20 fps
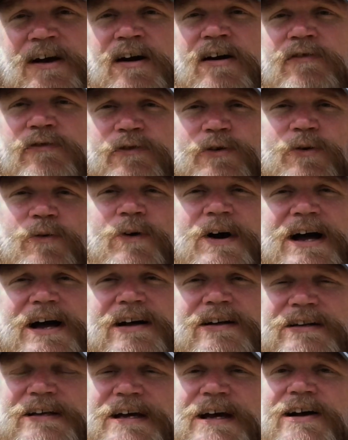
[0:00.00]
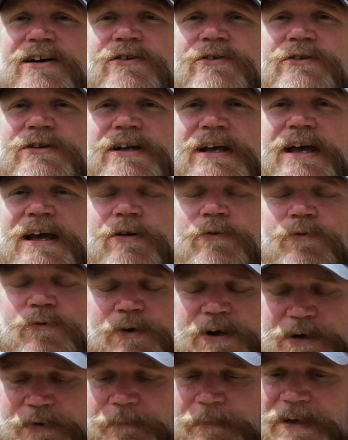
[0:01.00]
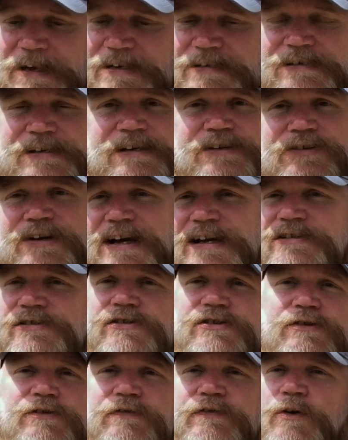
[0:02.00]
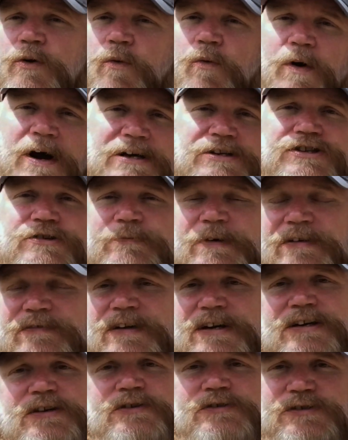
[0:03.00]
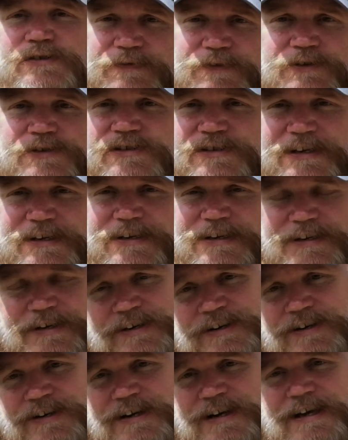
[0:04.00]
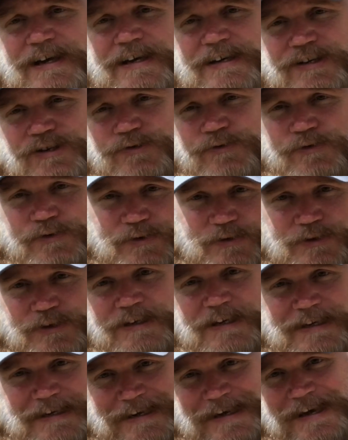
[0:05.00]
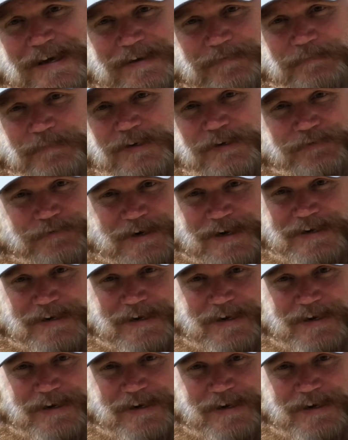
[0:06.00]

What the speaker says: for a while now, and what I'm asking you guys to do, if you're watching my videos, if you're sitting here and you're looking at me right